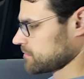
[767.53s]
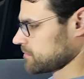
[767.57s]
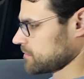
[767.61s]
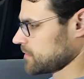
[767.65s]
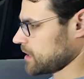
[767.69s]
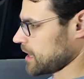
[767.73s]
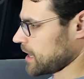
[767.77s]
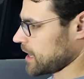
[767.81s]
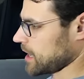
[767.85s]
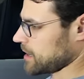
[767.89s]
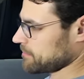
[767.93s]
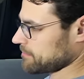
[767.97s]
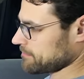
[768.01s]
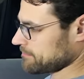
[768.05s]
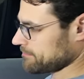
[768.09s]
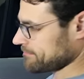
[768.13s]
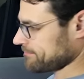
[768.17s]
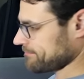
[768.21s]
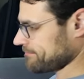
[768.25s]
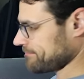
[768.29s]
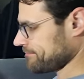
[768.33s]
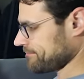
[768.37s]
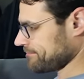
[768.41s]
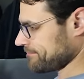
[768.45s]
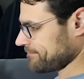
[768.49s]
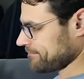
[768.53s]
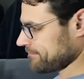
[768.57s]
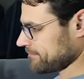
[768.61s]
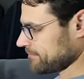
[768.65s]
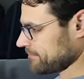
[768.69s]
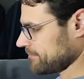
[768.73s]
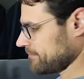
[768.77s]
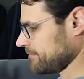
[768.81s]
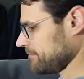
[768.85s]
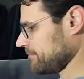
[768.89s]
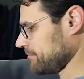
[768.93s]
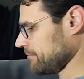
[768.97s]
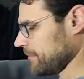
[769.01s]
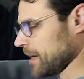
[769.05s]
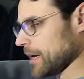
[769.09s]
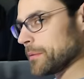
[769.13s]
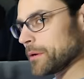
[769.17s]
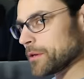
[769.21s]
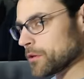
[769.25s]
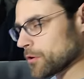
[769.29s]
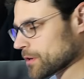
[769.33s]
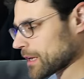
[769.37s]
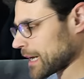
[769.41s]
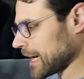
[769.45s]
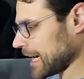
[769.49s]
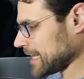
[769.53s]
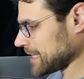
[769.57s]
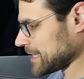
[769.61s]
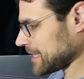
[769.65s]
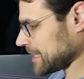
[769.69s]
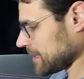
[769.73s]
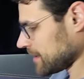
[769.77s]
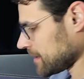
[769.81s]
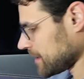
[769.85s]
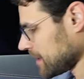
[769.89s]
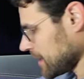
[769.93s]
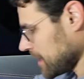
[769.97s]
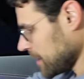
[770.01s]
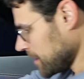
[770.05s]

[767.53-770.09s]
yeah, maybe not ideal.